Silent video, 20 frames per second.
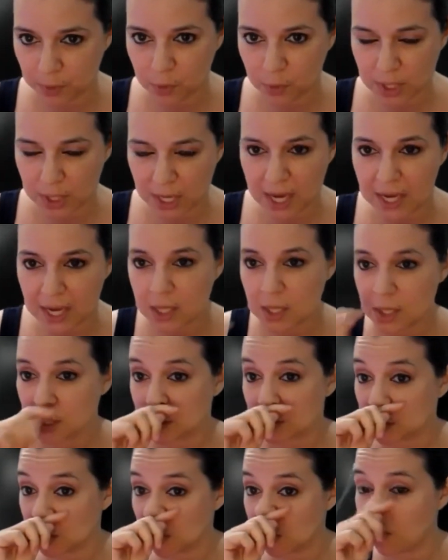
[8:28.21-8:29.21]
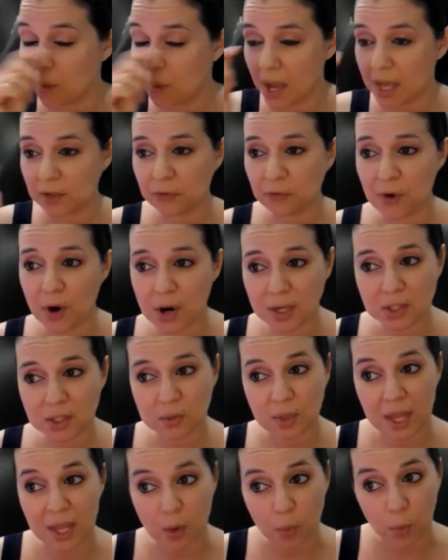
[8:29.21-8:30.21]
Okay. So as far
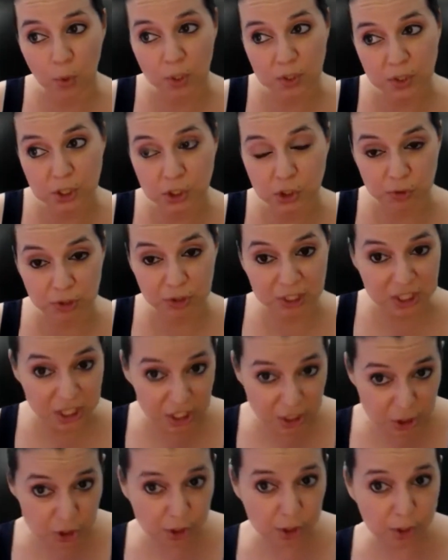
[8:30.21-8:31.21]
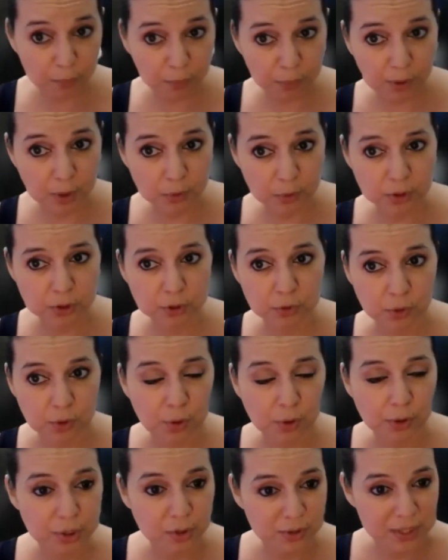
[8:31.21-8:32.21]
as like, what's a strategic approach to
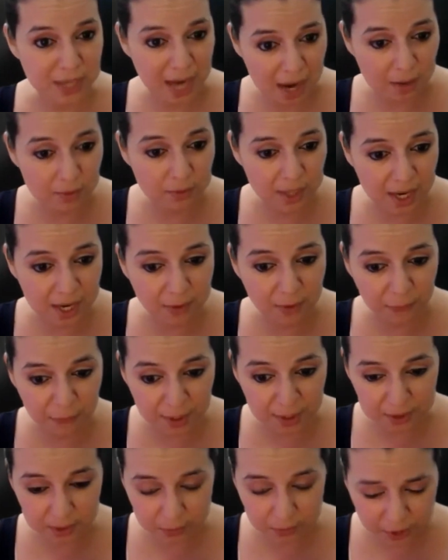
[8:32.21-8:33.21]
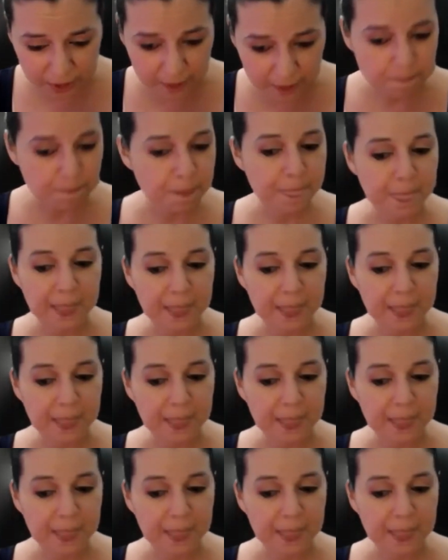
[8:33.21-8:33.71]
growing your downline effectively?